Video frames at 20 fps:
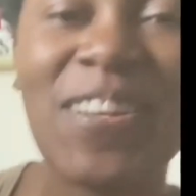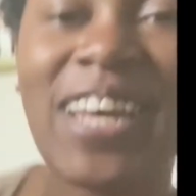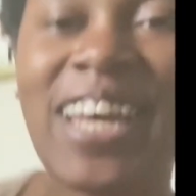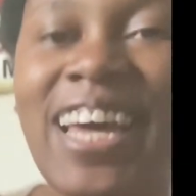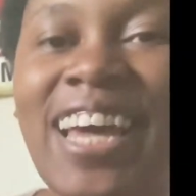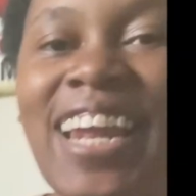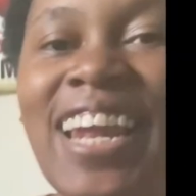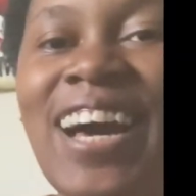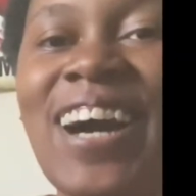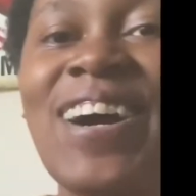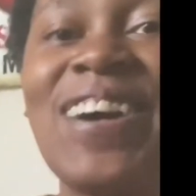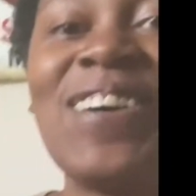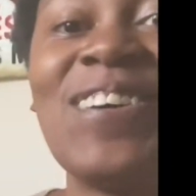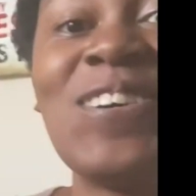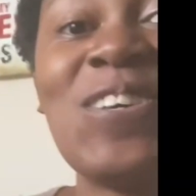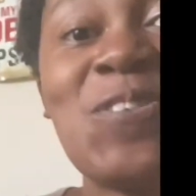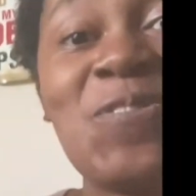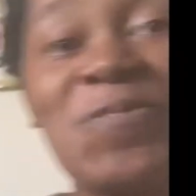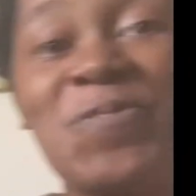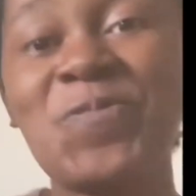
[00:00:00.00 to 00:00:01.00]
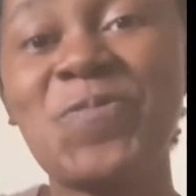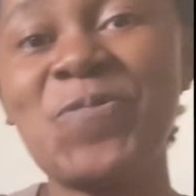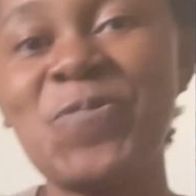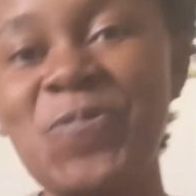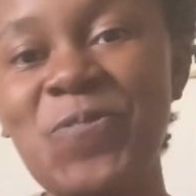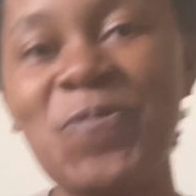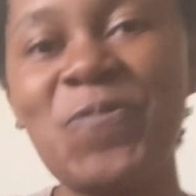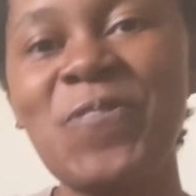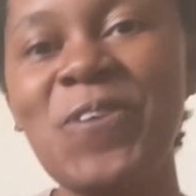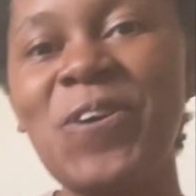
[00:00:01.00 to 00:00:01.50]
how you
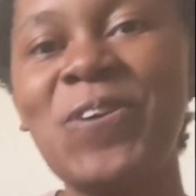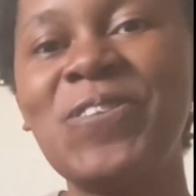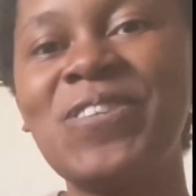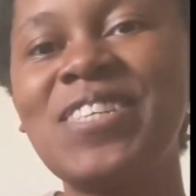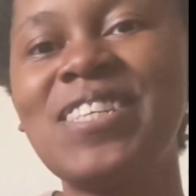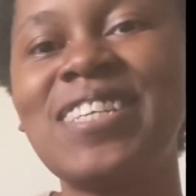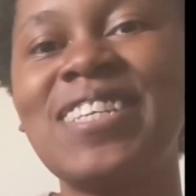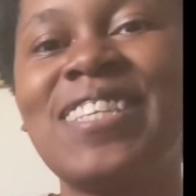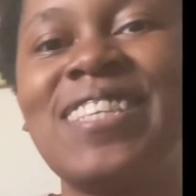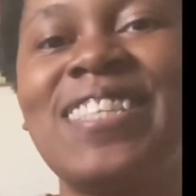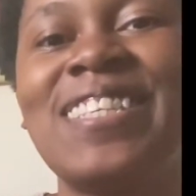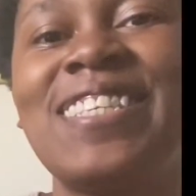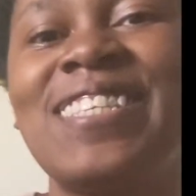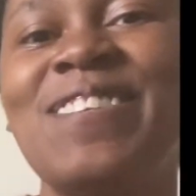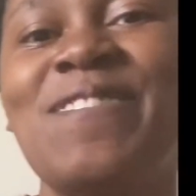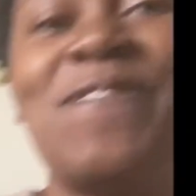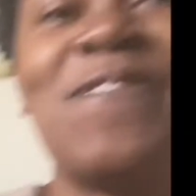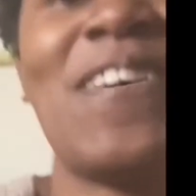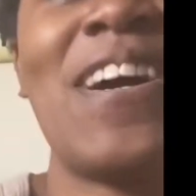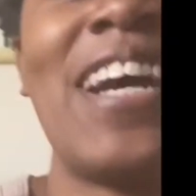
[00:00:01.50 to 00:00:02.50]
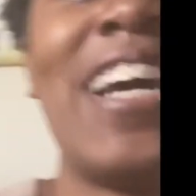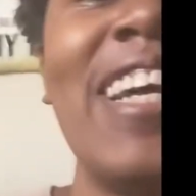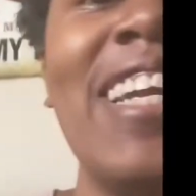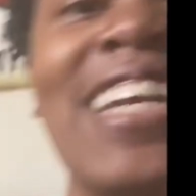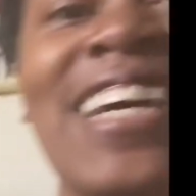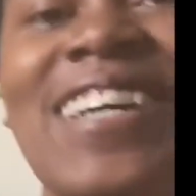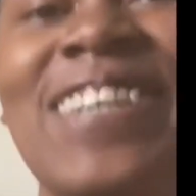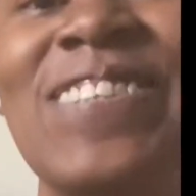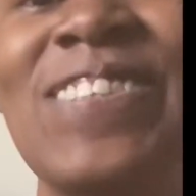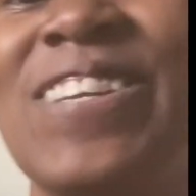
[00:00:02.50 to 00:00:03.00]
felt to find
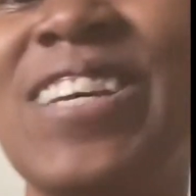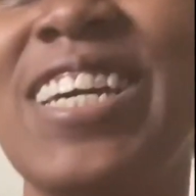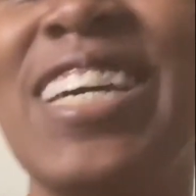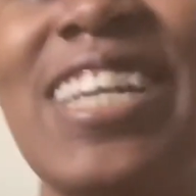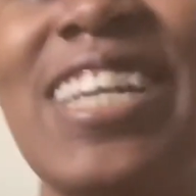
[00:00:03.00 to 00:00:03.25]
out that